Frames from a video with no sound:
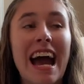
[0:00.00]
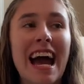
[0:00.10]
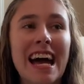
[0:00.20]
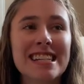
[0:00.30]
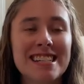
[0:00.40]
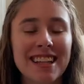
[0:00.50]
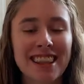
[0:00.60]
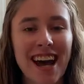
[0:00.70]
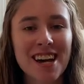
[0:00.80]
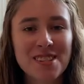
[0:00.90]
and
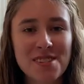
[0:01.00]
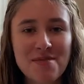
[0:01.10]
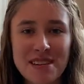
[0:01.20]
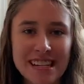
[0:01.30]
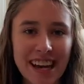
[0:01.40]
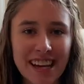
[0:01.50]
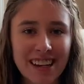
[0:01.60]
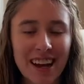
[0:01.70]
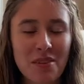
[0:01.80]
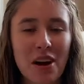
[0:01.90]
last
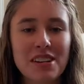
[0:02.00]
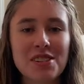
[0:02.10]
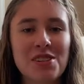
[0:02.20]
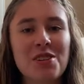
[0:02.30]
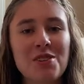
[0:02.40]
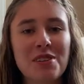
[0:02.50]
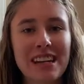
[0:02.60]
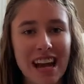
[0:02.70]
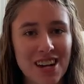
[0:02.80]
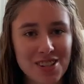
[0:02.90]
weekend I went to
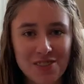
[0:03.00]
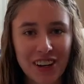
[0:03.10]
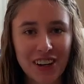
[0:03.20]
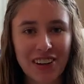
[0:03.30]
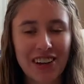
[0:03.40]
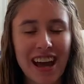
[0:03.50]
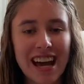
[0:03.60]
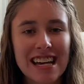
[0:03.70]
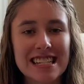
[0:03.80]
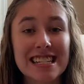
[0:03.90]
Nashville
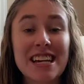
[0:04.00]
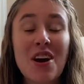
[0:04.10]
and